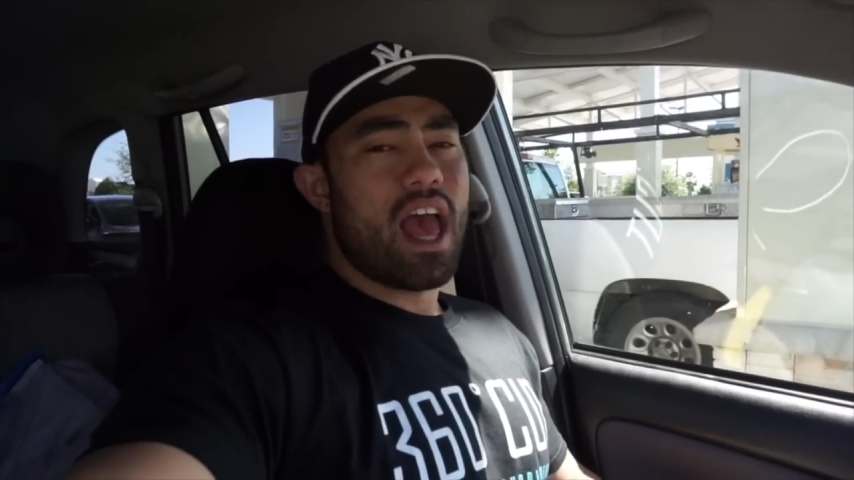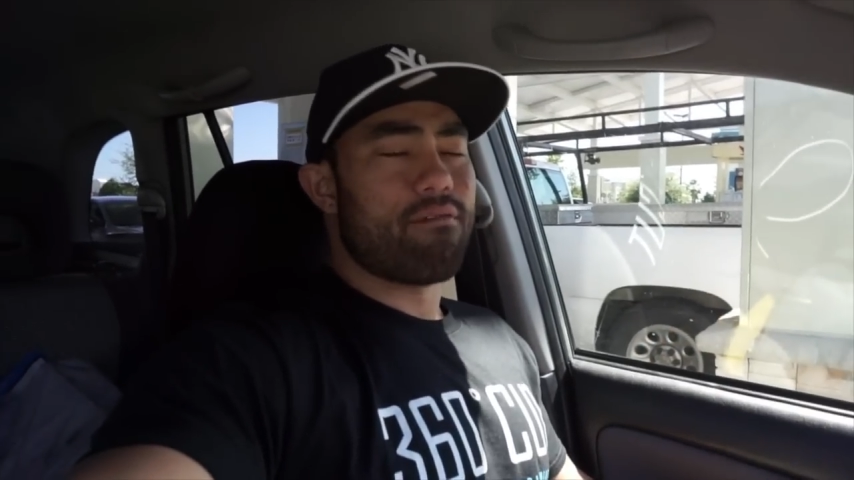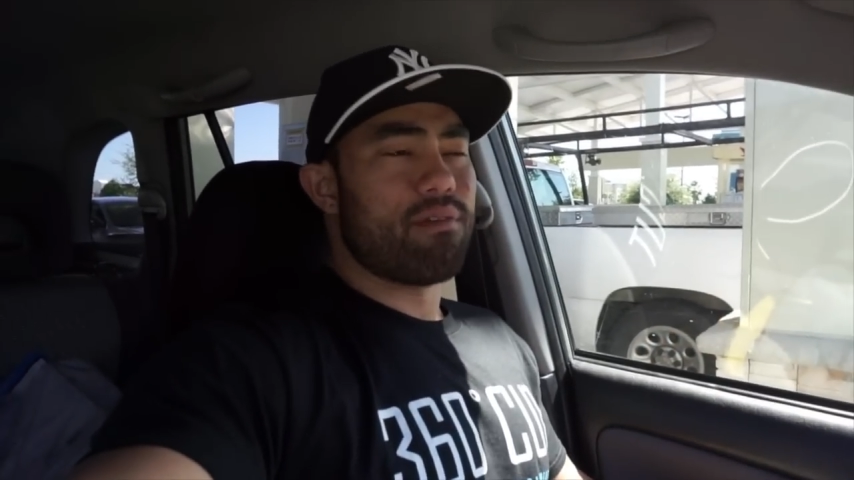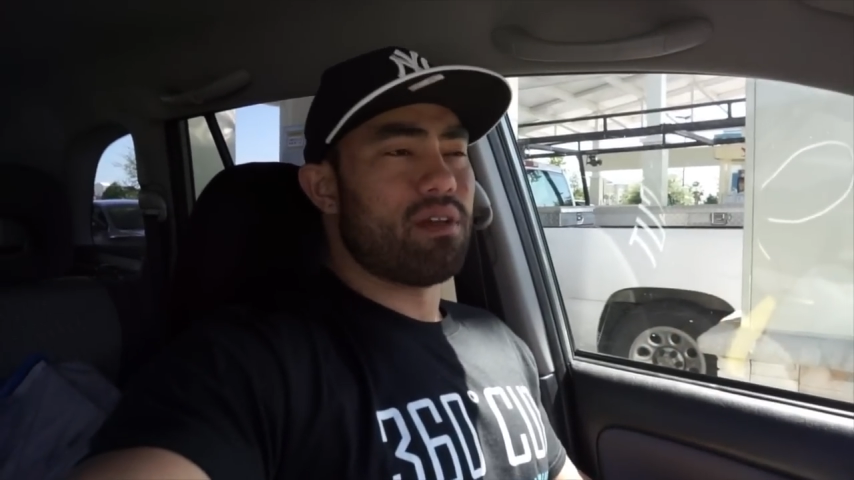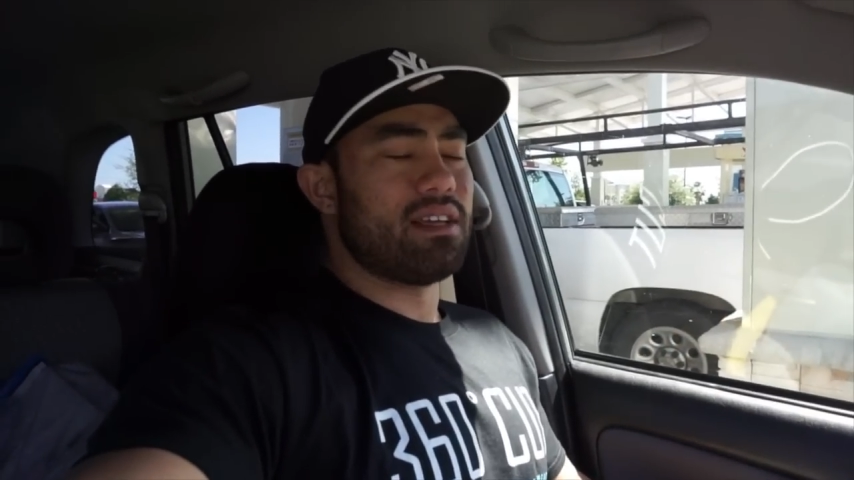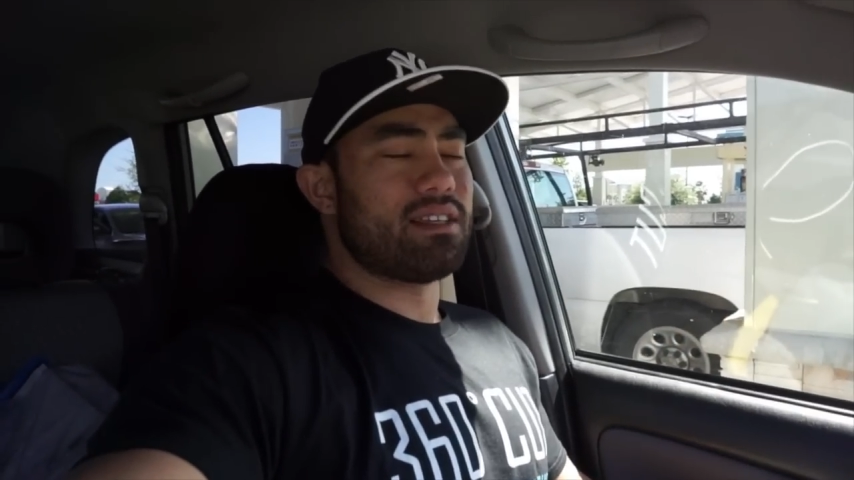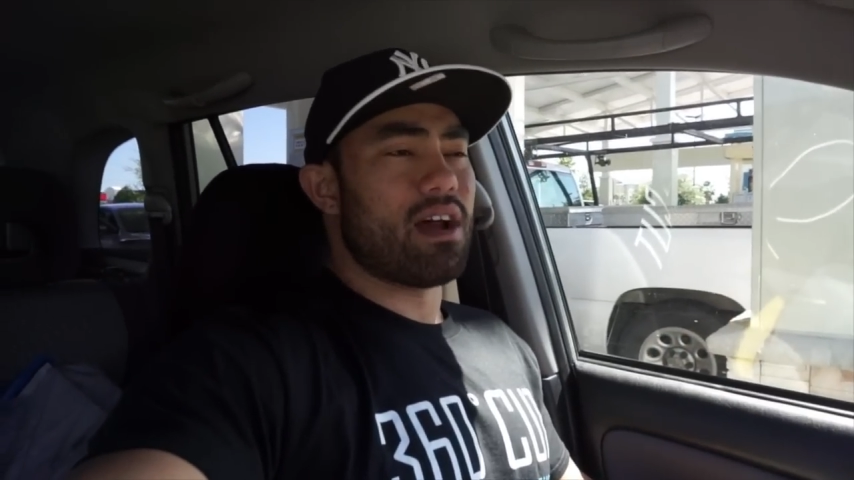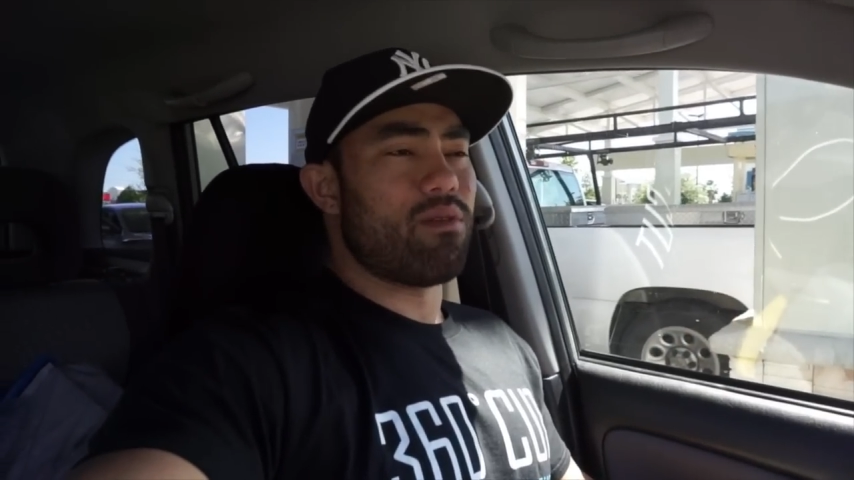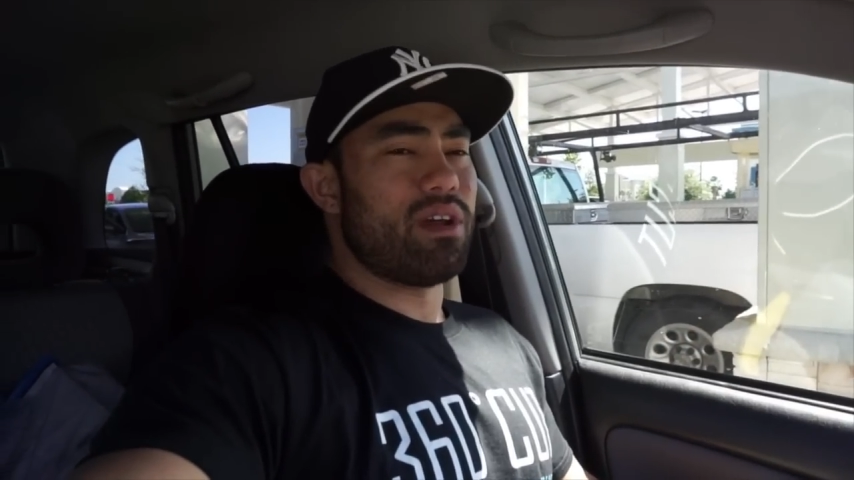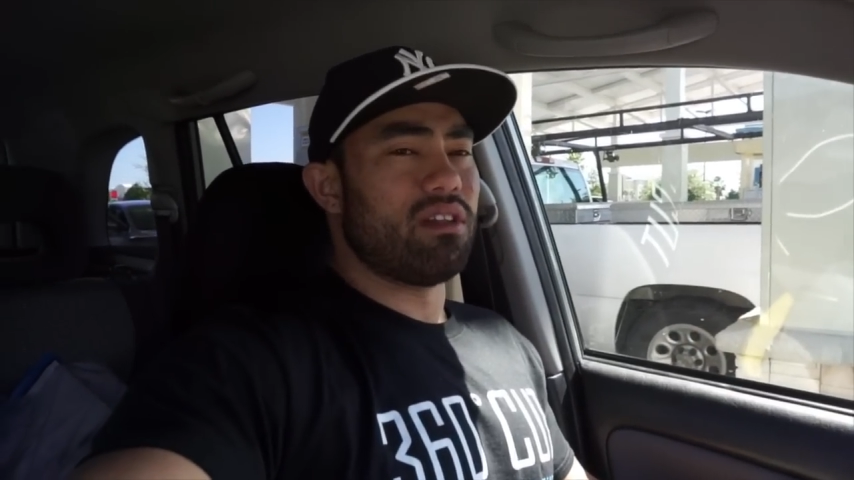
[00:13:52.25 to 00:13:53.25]
every place
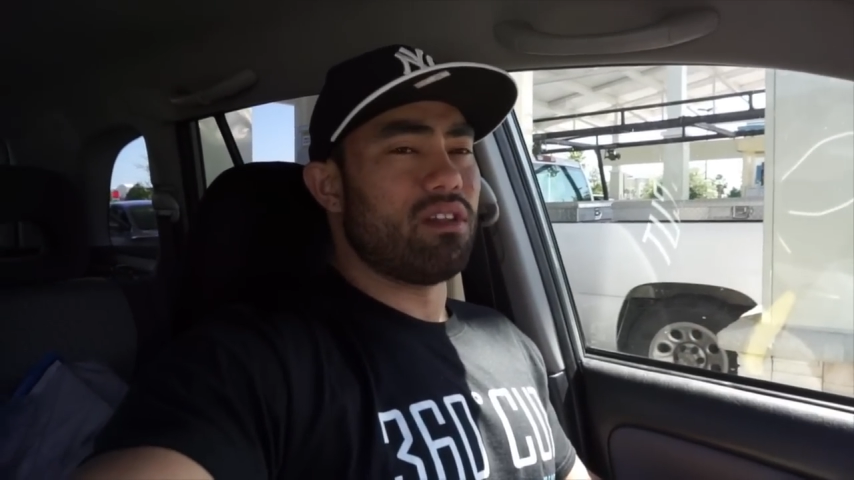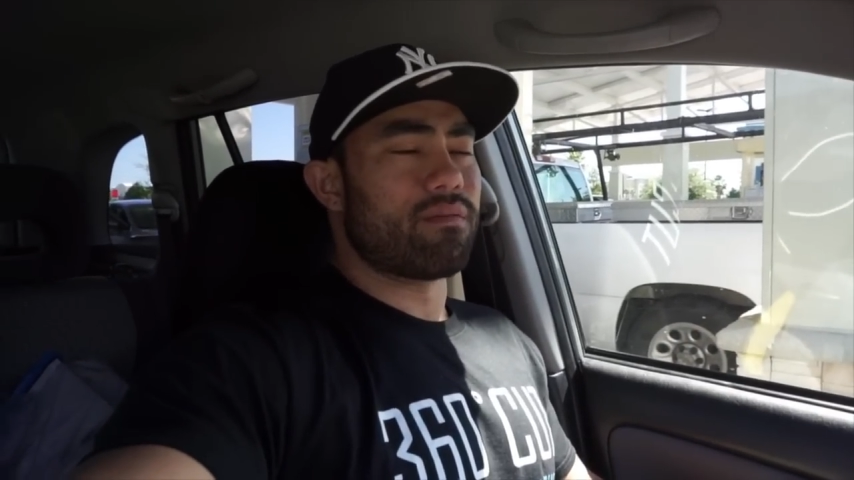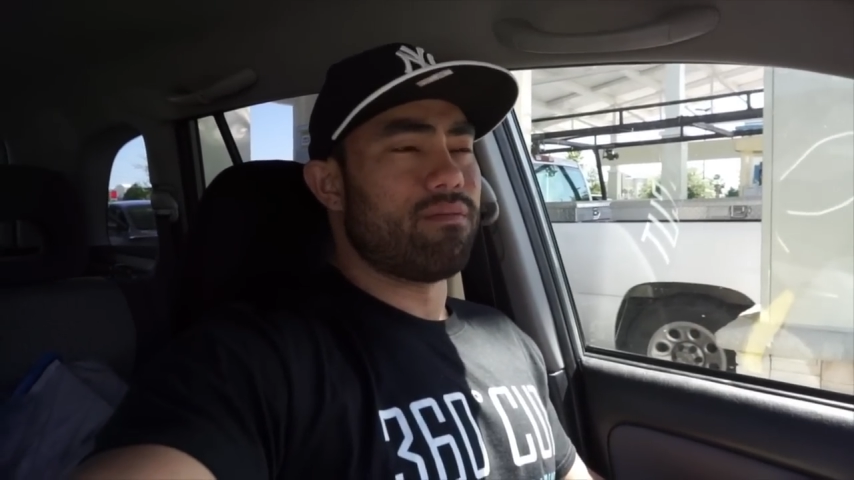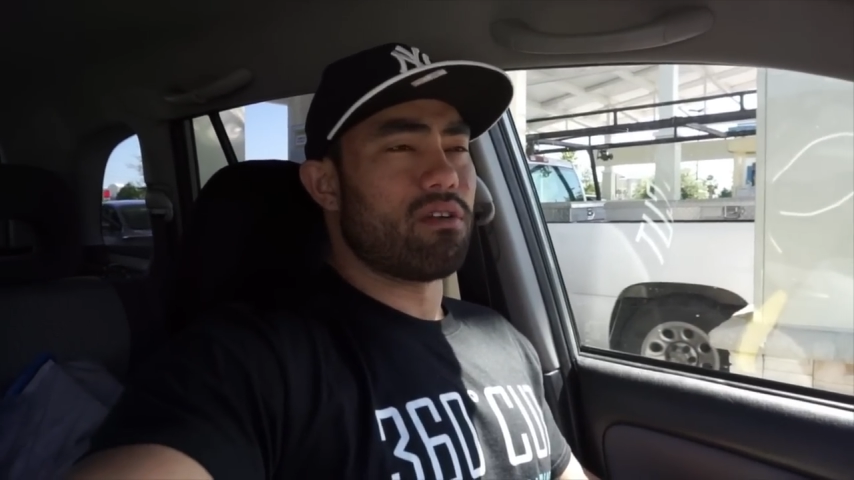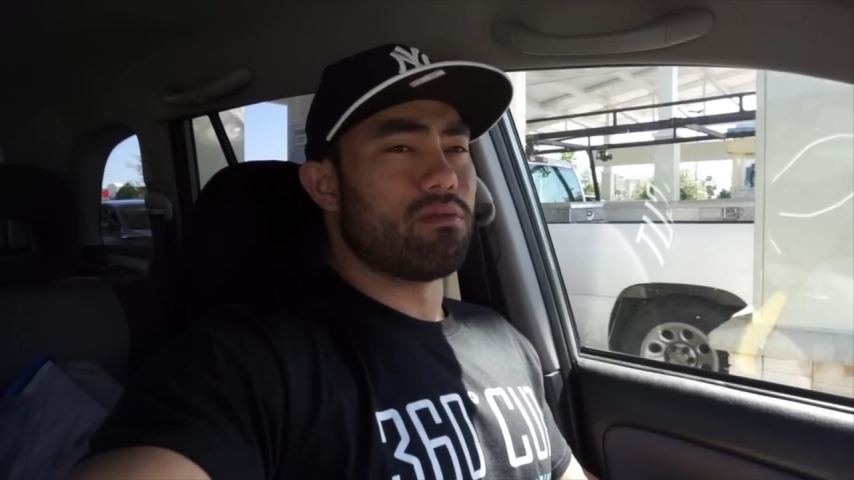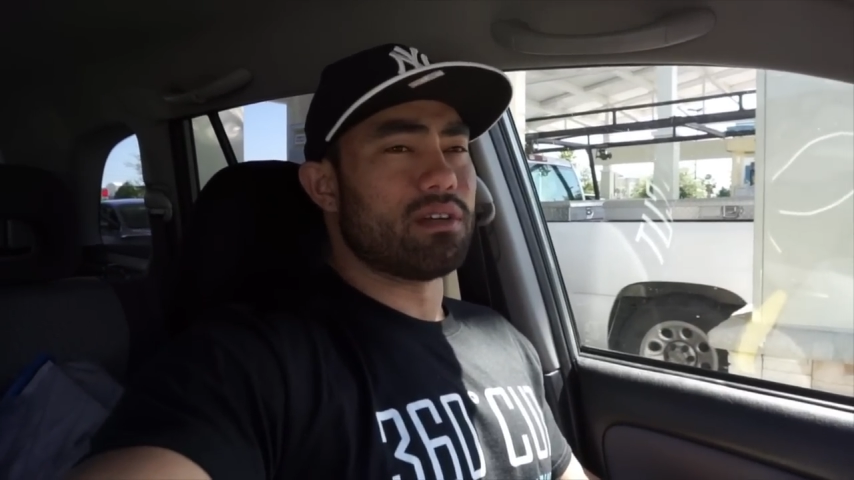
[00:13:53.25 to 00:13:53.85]
that we looked for